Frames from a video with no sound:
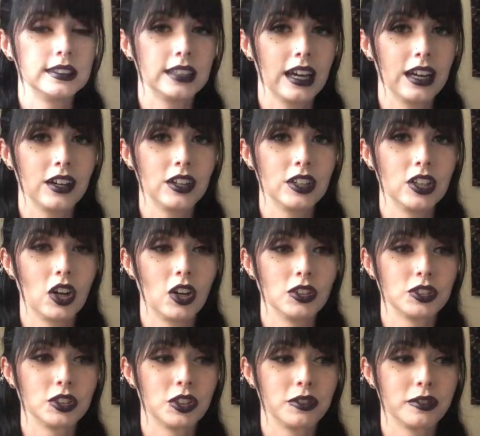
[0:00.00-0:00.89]
Saturn
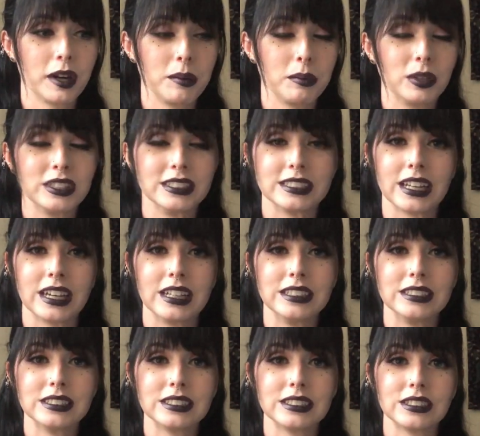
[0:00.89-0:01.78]
also
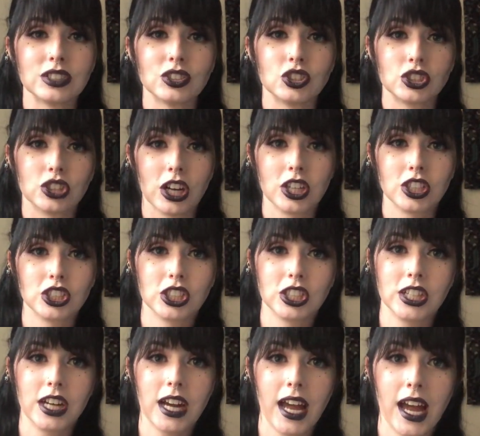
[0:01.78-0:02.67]
represents
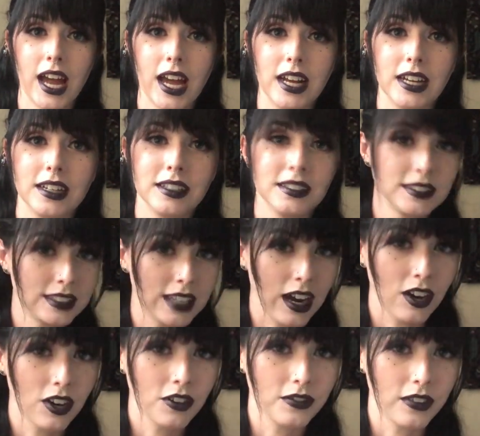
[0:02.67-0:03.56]
structure and
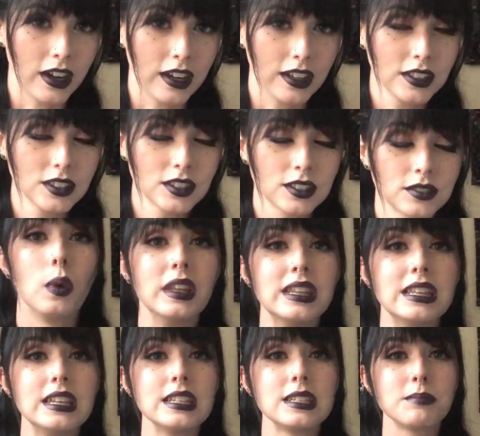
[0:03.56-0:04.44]
sacrifice.
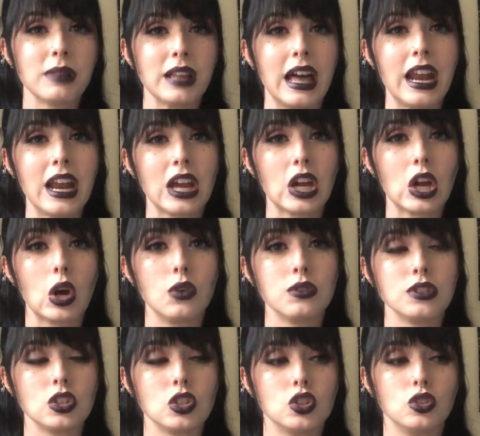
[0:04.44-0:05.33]
When this planet
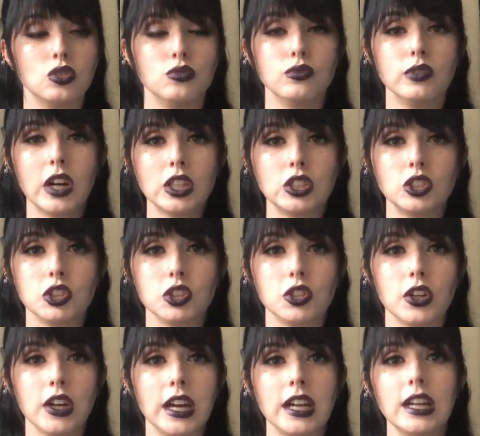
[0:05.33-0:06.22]
goes into
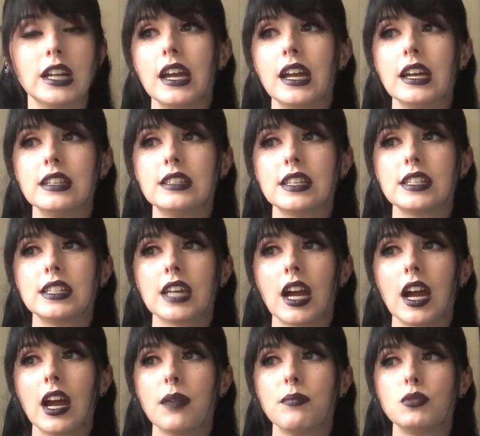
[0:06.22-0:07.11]
retrograde, it's a
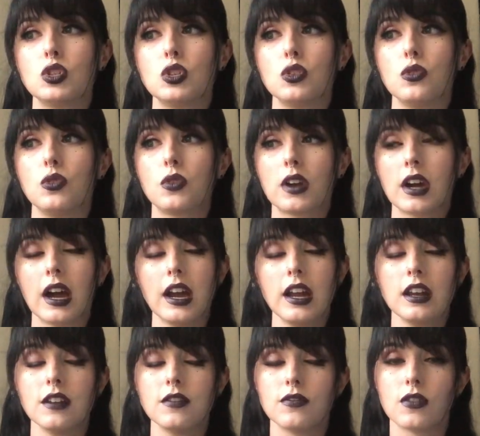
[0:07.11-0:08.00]
time to
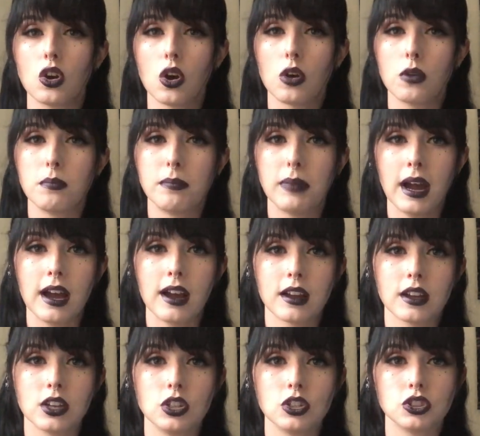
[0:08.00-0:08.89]
kind of go
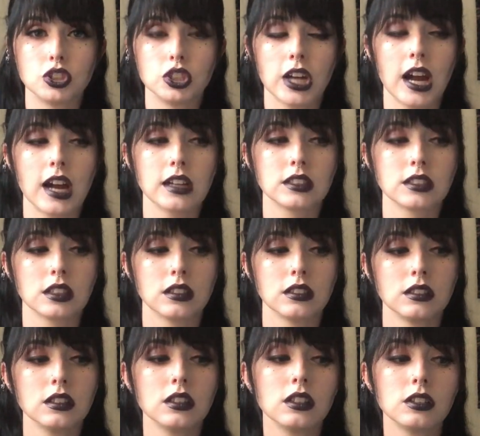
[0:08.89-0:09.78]
back in your tracks a
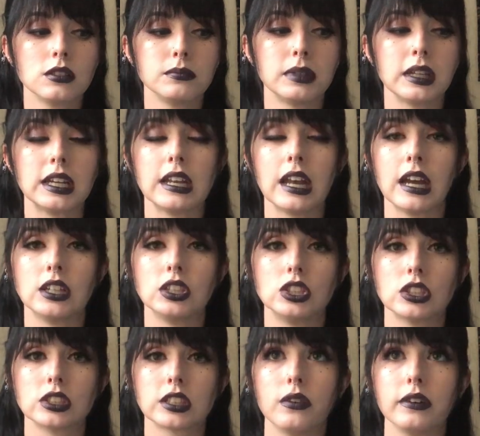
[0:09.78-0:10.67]
little bit and
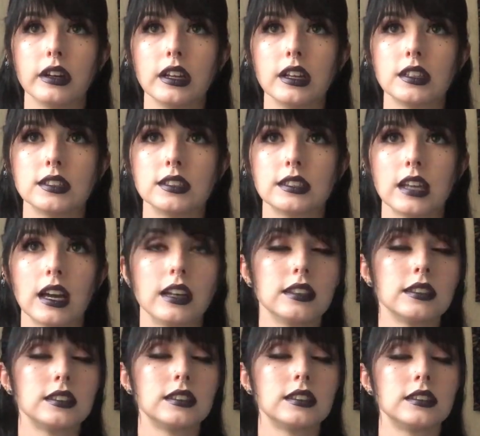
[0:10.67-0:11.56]
just
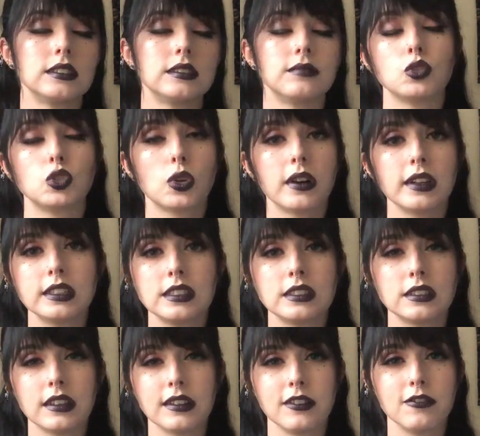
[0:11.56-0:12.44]
reassess
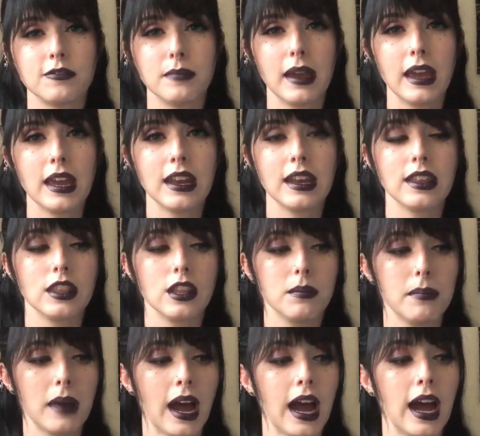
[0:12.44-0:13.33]
choices that you've made in
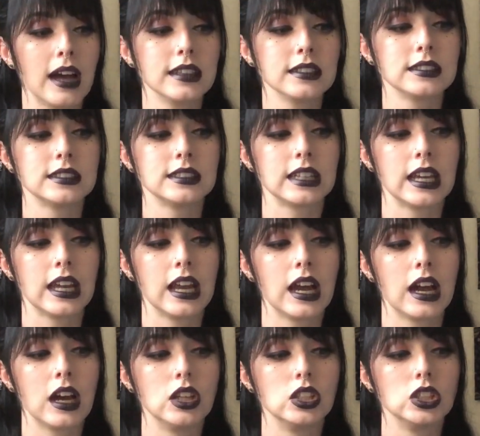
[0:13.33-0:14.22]
the past
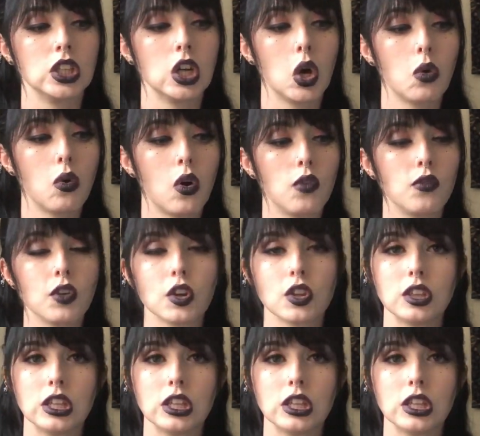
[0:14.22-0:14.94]
and go over